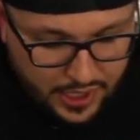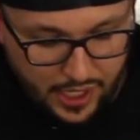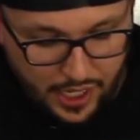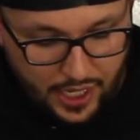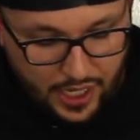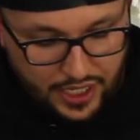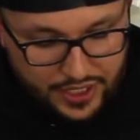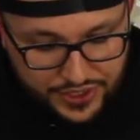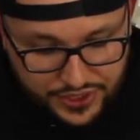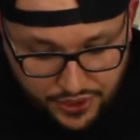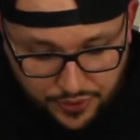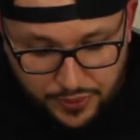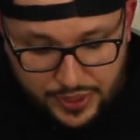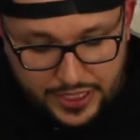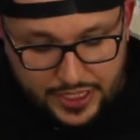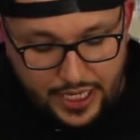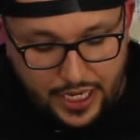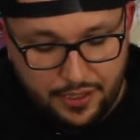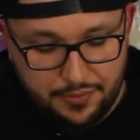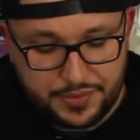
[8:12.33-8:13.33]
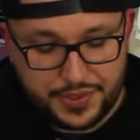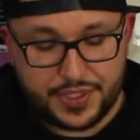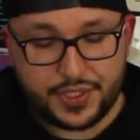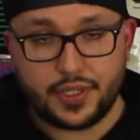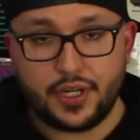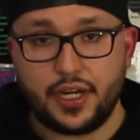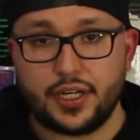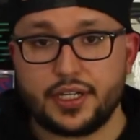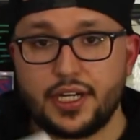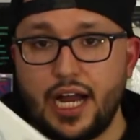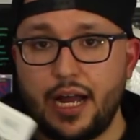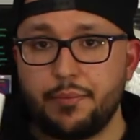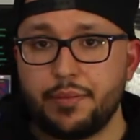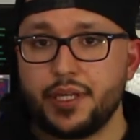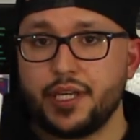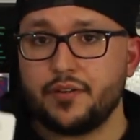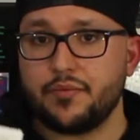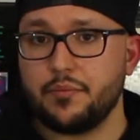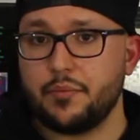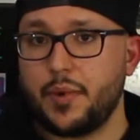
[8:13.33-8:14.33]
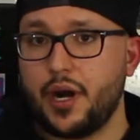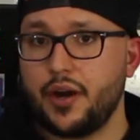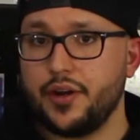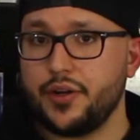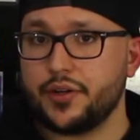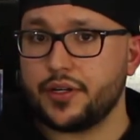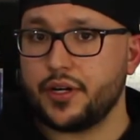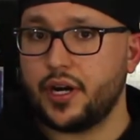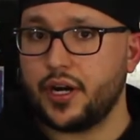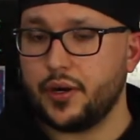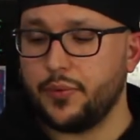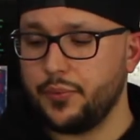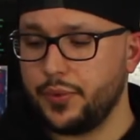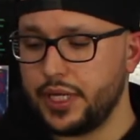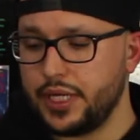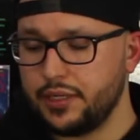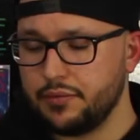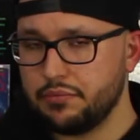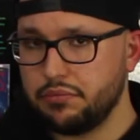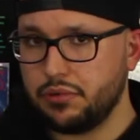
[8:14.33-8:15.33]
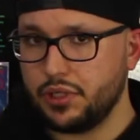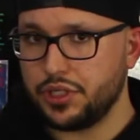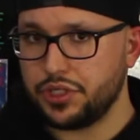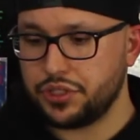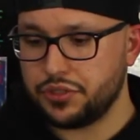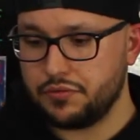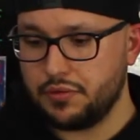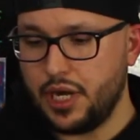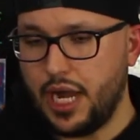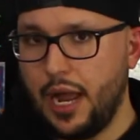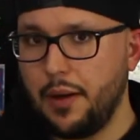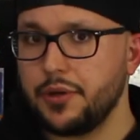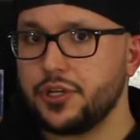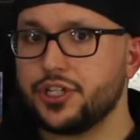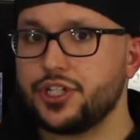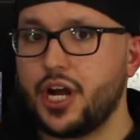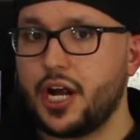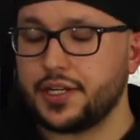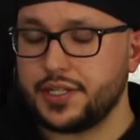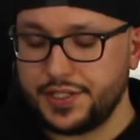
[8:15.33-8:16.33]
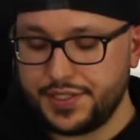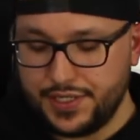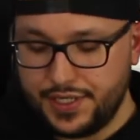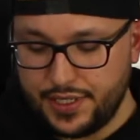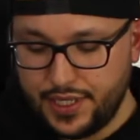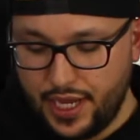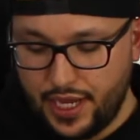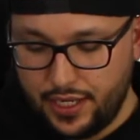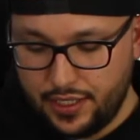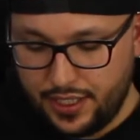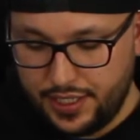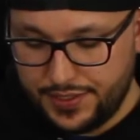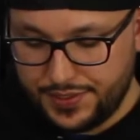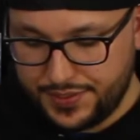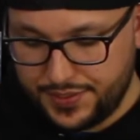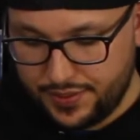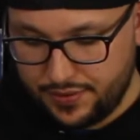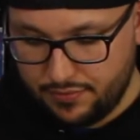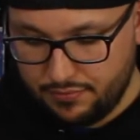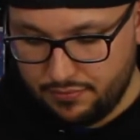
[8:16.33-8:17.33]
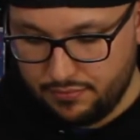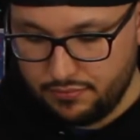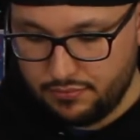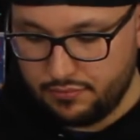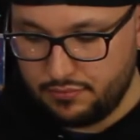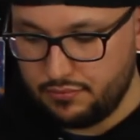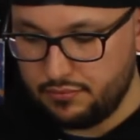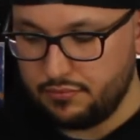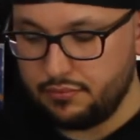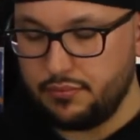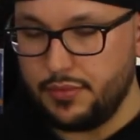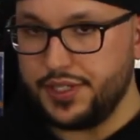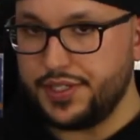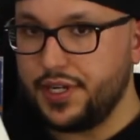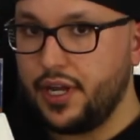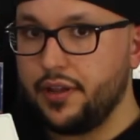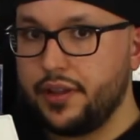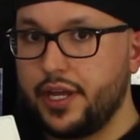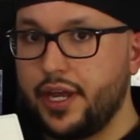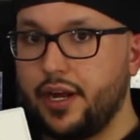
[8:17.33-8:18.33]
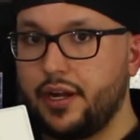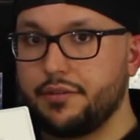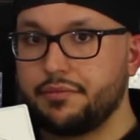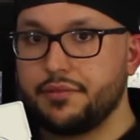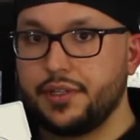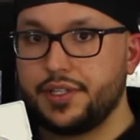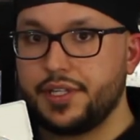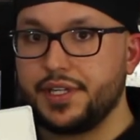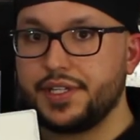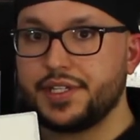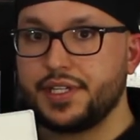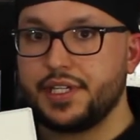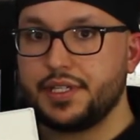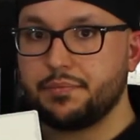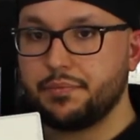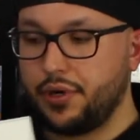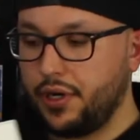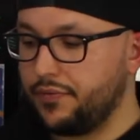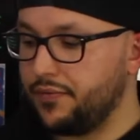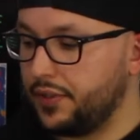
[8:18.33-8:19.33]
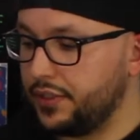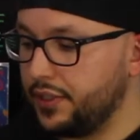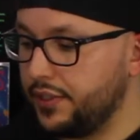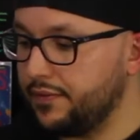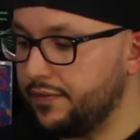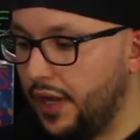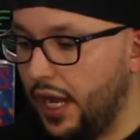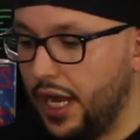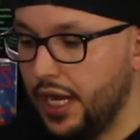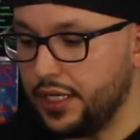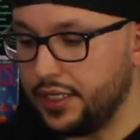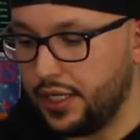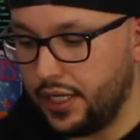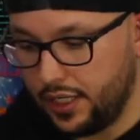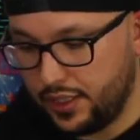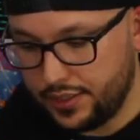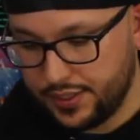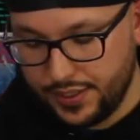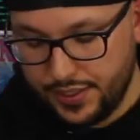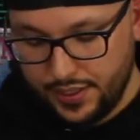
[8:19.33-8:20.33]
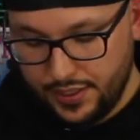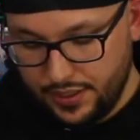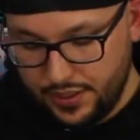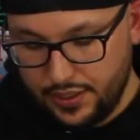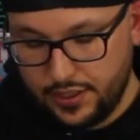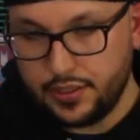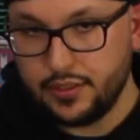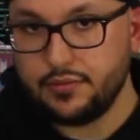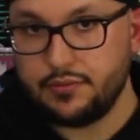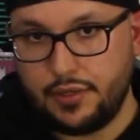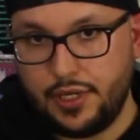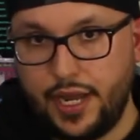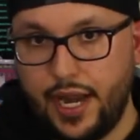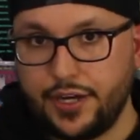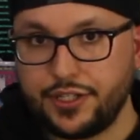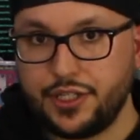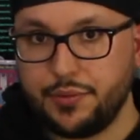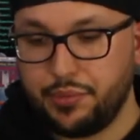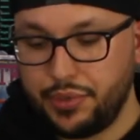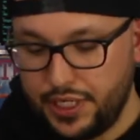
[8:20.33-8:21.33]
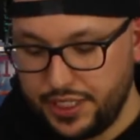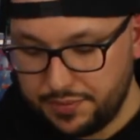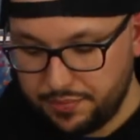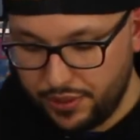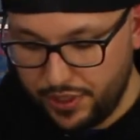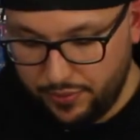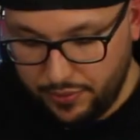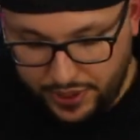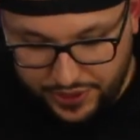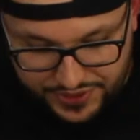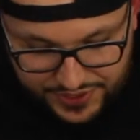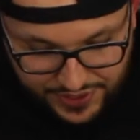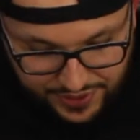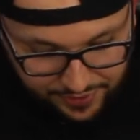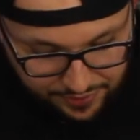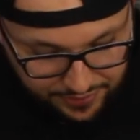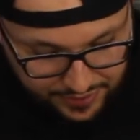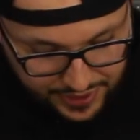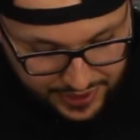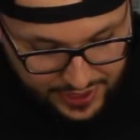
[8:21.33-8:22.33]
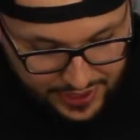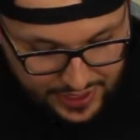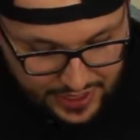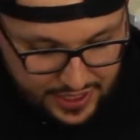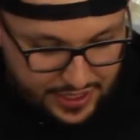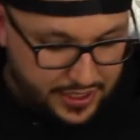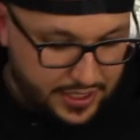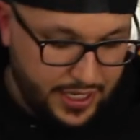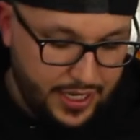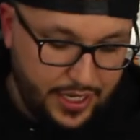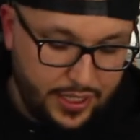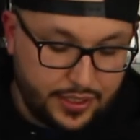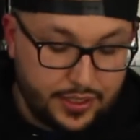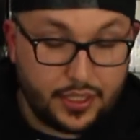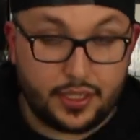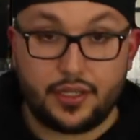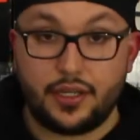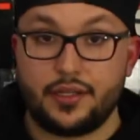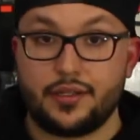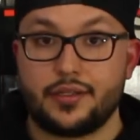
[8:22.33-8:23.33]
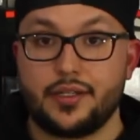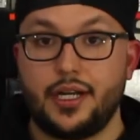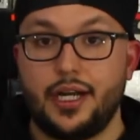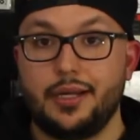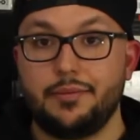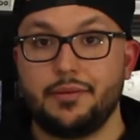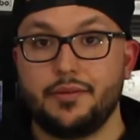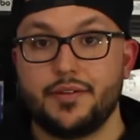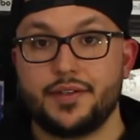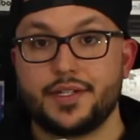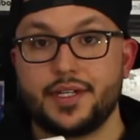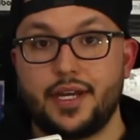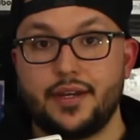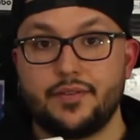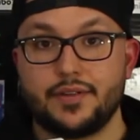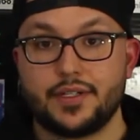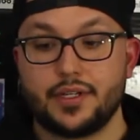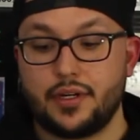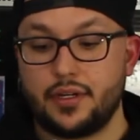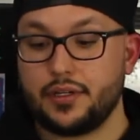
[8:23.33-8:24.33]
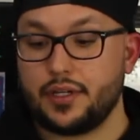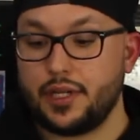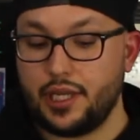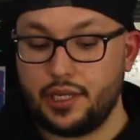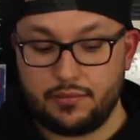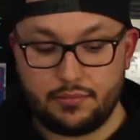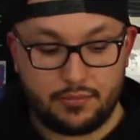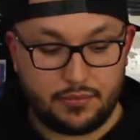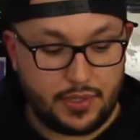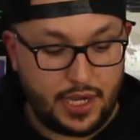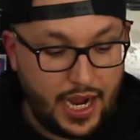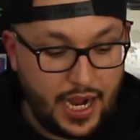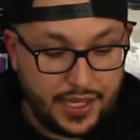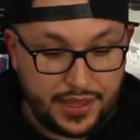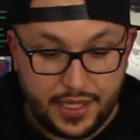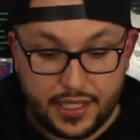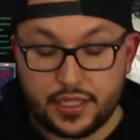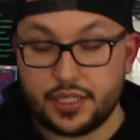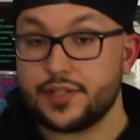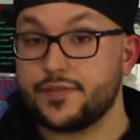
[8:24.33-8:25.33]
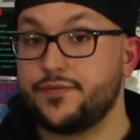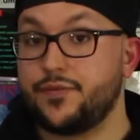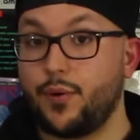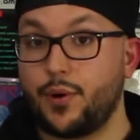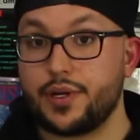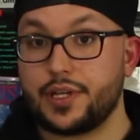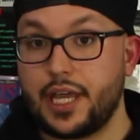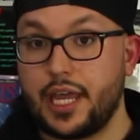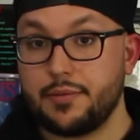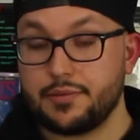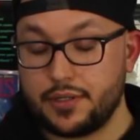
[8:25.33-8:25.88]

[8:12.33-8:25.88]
Wii games. A copy of Mario Kart Wii, which I was shocked to see that. It's all there. The disc is perfectly fine, and it actually plays pretty well too. And another copy of this Avatar game. I think there's 4